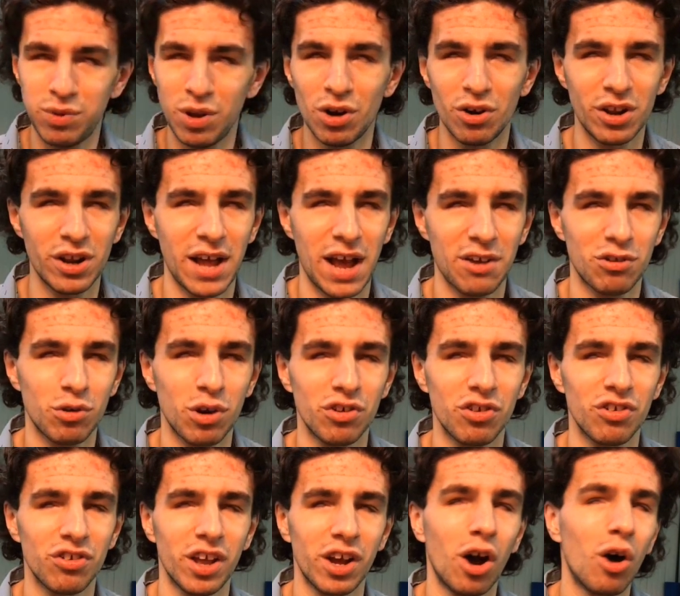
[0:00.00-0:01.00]
you don't need to ask
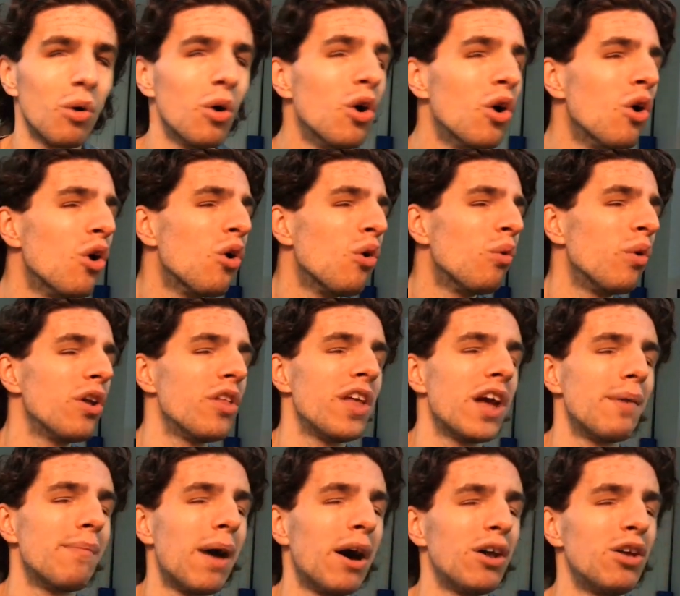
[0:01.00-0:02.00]
questions like oh what do you
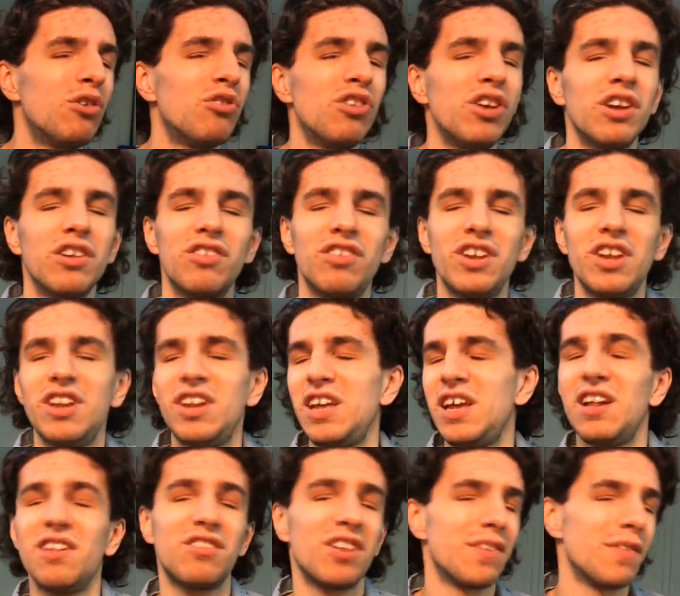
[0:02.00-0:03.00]
think about using a
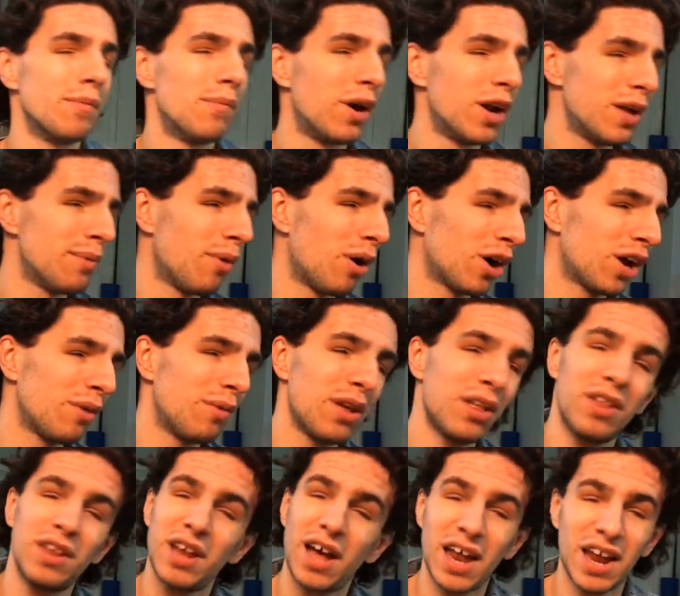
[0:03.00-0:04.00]
CD instead of a money market
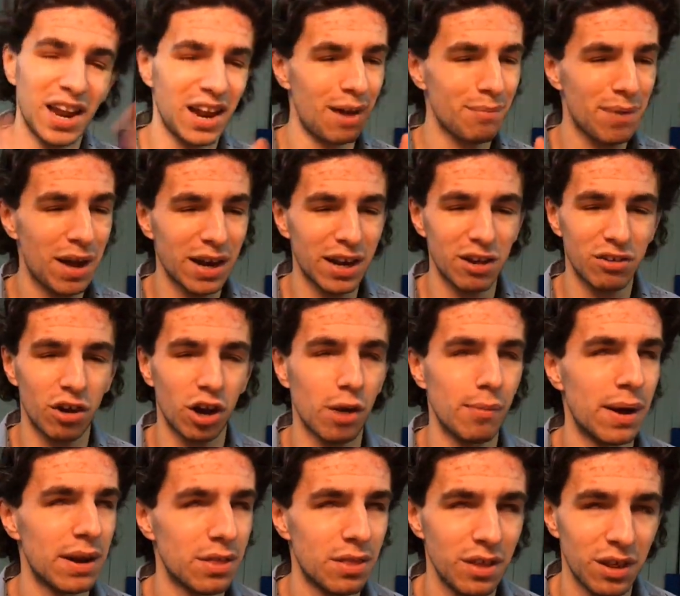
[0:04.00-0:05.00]
what do you think no, no, no I'm not going to
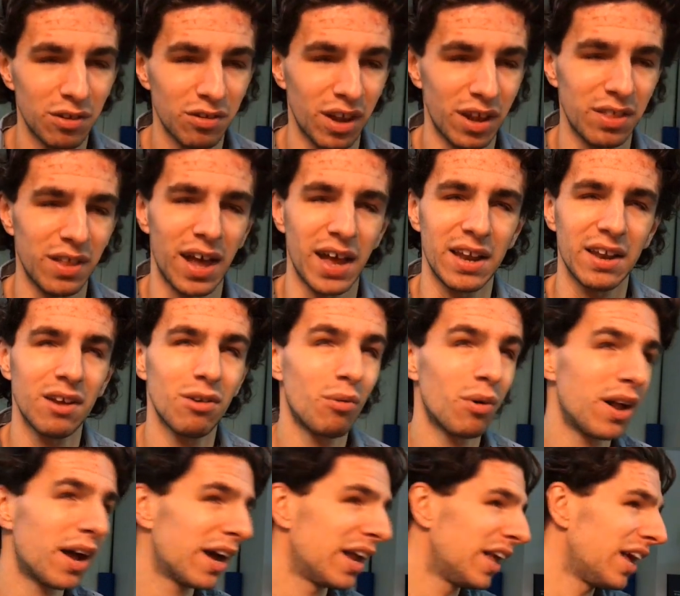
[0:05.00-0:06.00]
talk about things like that
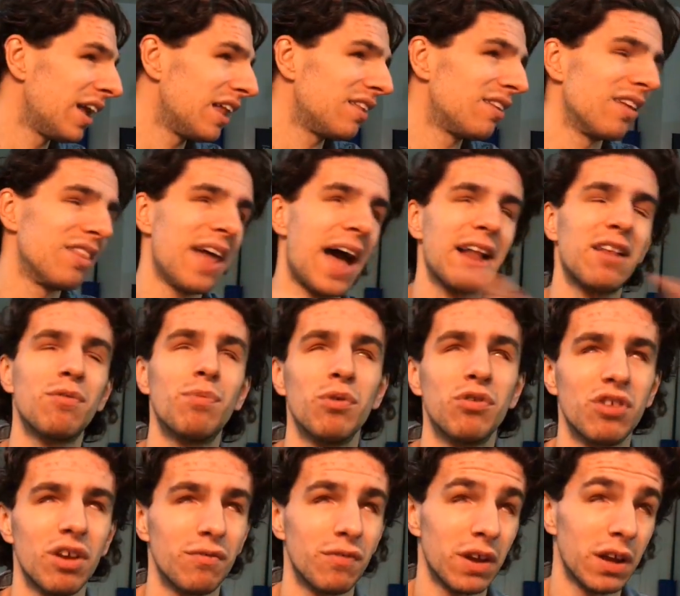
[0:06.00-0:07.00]
we're not going to get to that
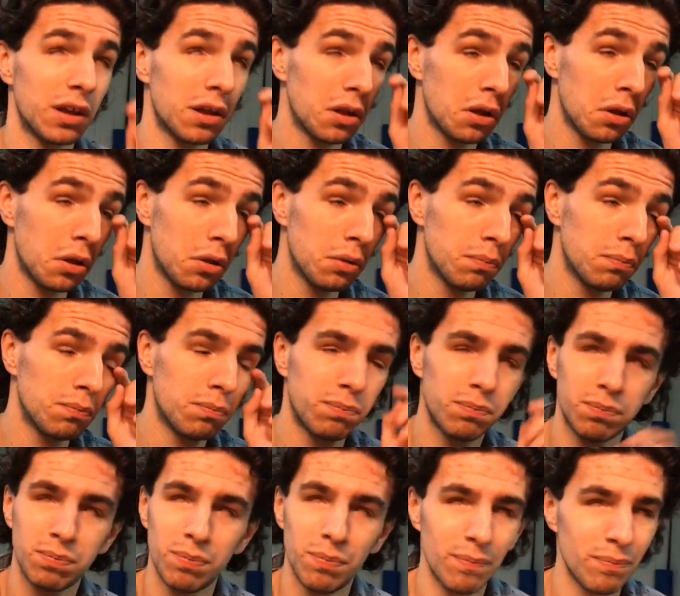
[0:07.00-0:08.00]
specific
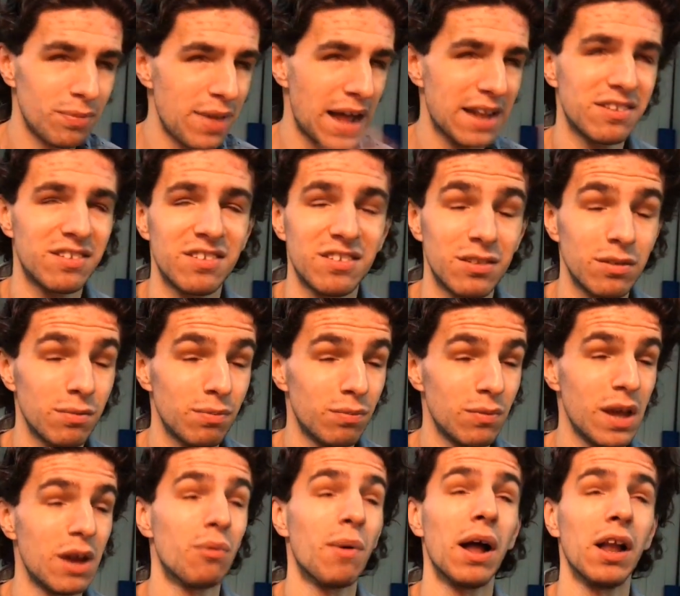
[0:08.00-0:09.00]
that's
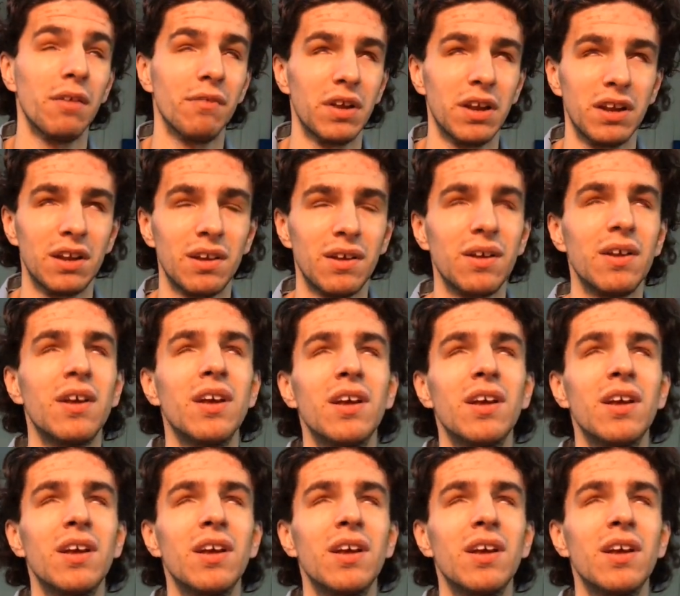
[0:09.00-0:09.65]
irrelevant